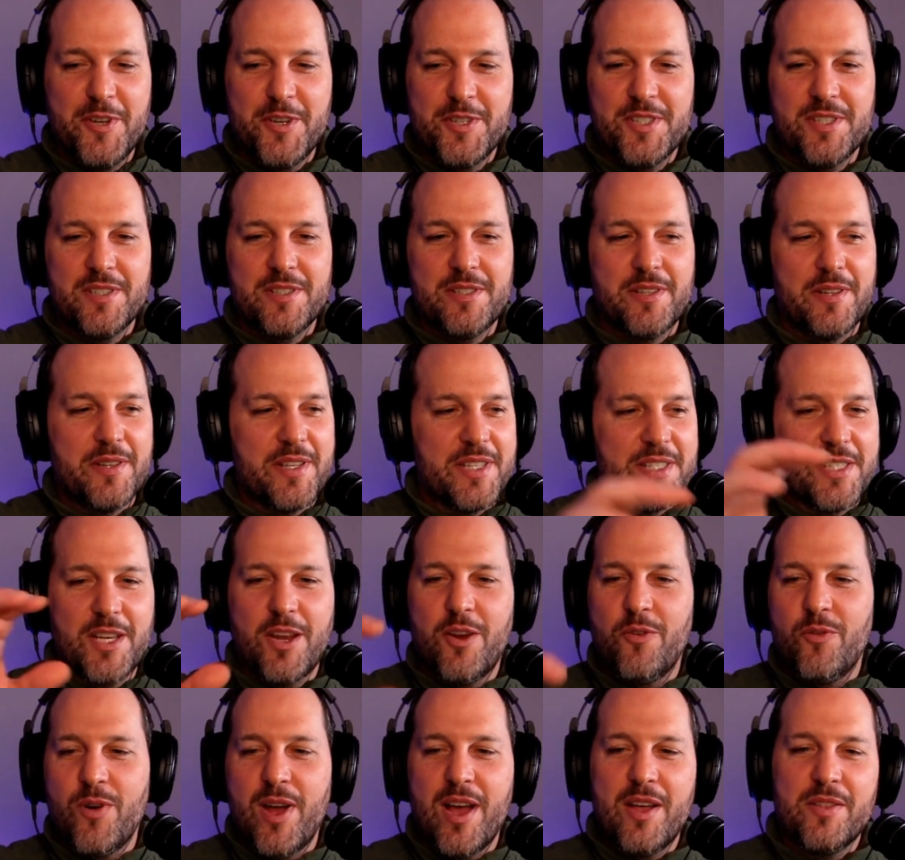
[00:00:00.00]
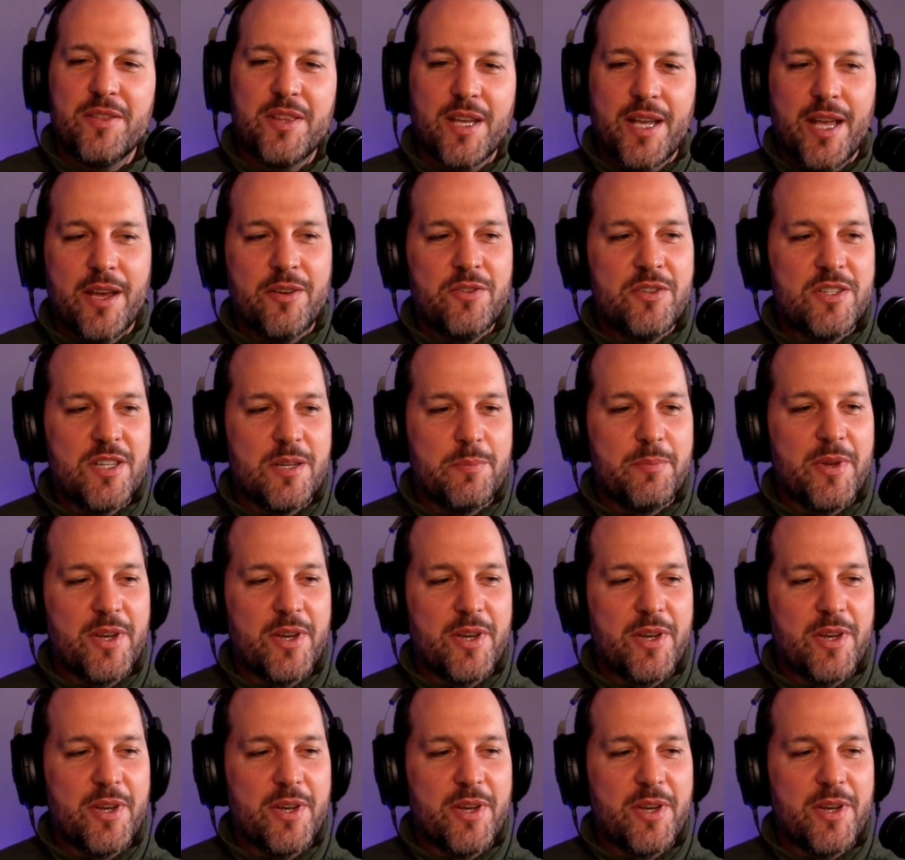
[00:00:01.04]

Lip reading: versions of this around the country,